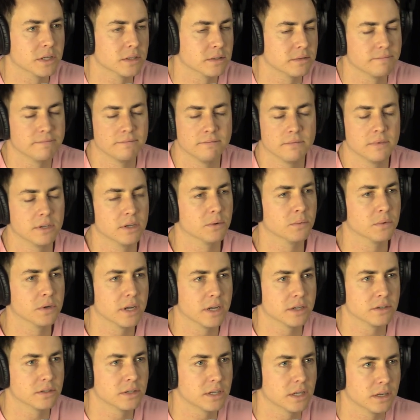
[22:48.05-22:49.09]
because you know we're
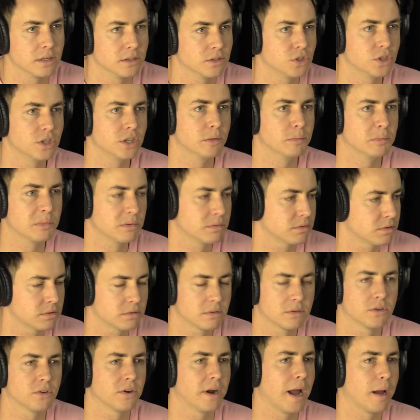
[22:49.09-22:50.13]
not just getting cheap
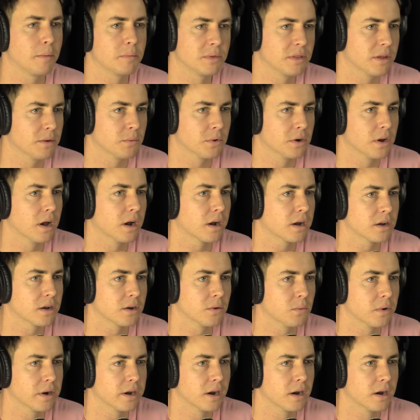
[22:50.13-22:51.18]
yeah. crap that we're not going
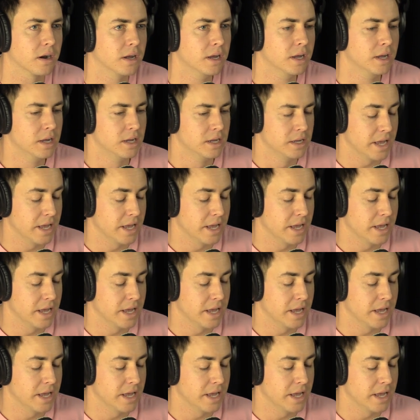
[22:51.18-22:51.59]
to wear.